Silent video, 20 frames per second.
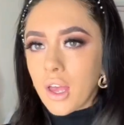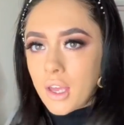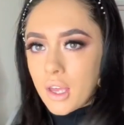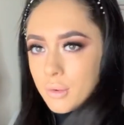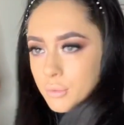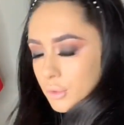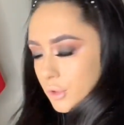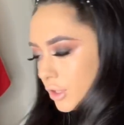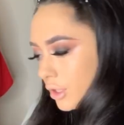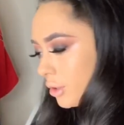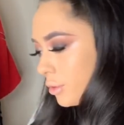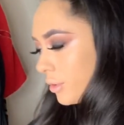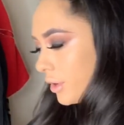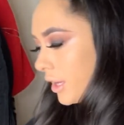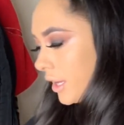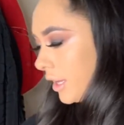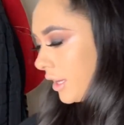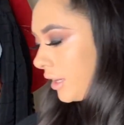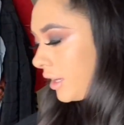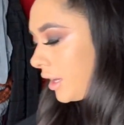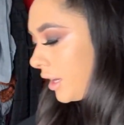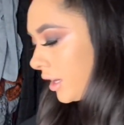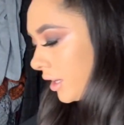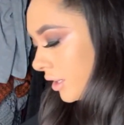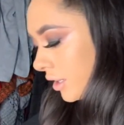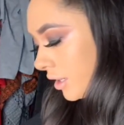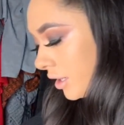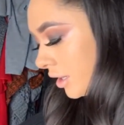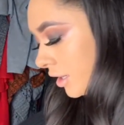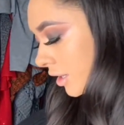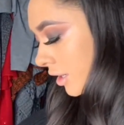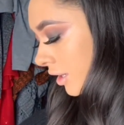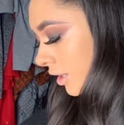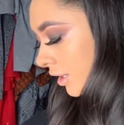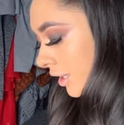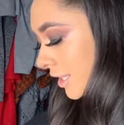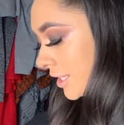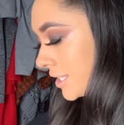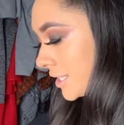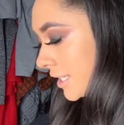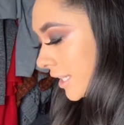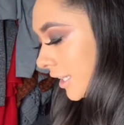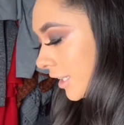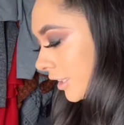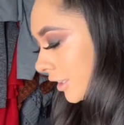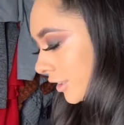am going to go ahead and conceal.